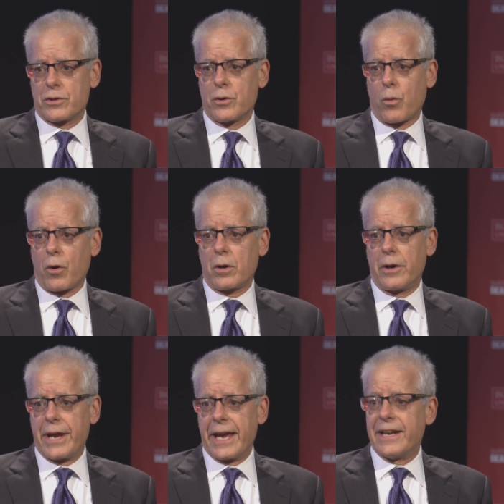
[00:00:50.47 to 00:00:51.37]
to work
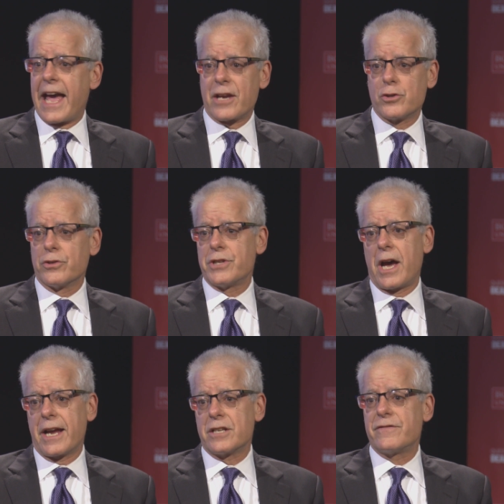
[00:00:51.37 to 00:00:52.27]
on a National
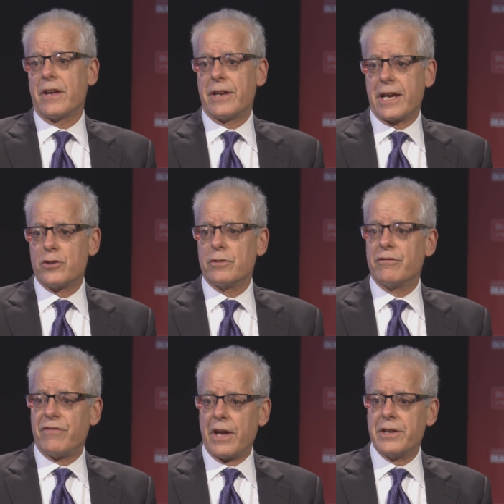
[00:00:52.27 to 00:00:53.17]
Science Foundation
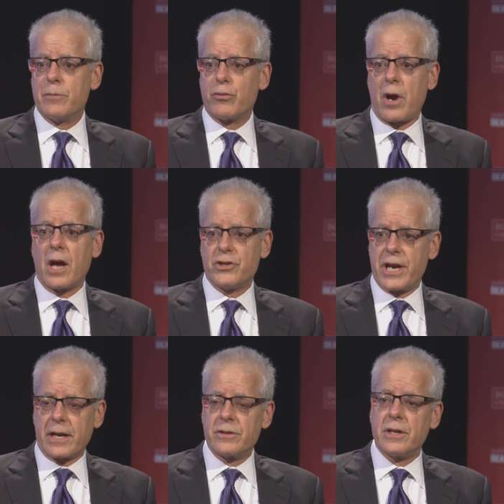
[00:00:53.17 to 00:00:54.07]
funded
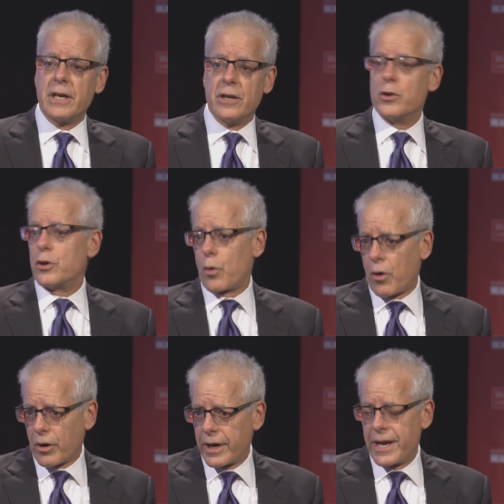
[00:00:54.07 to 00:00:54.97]
project in New
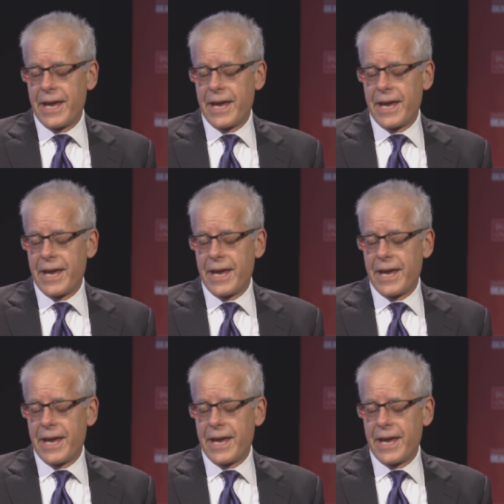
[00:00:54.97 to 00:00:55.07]
York.